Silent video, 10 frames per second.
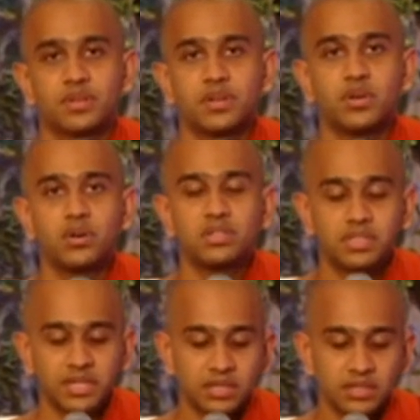Don't
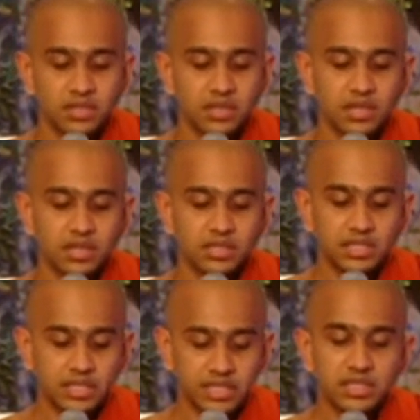think the
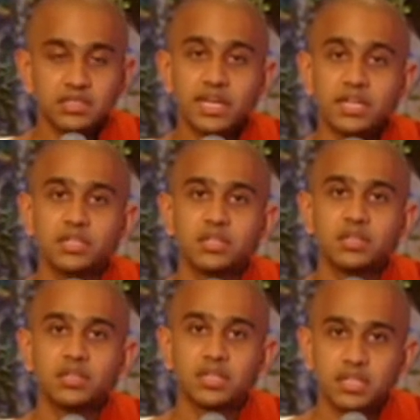thing that
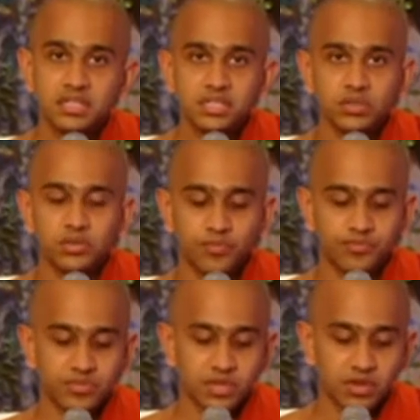hurts you.
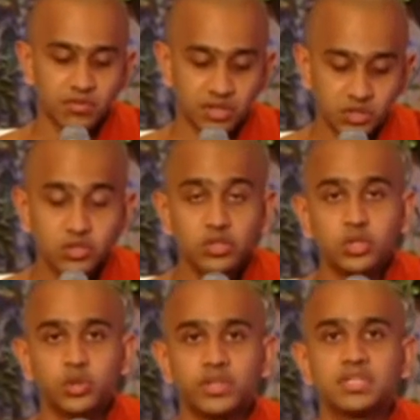What you should
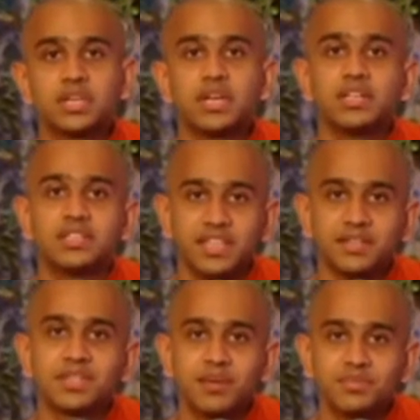do is
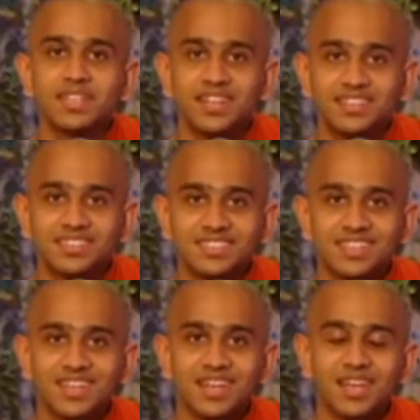think something else.
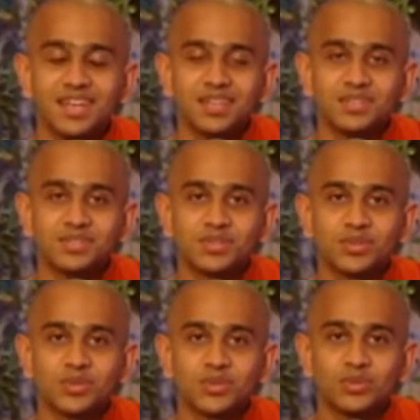
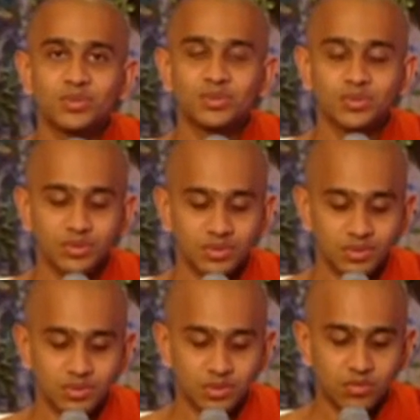So
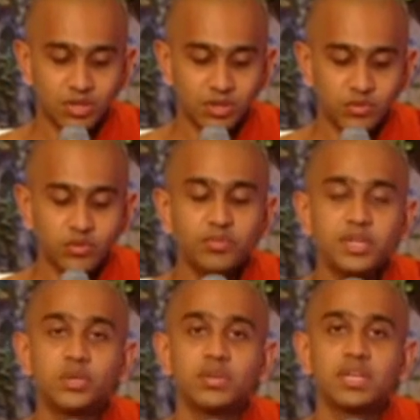what you will
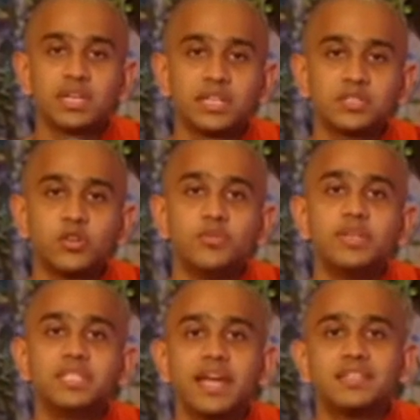be doing is you'll be
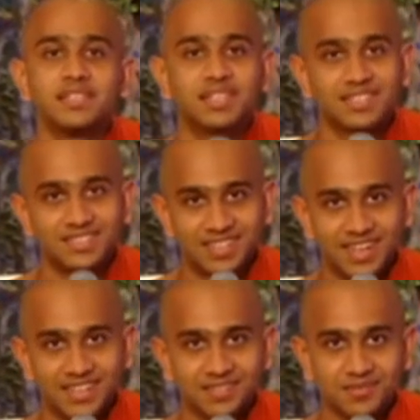changing the contact.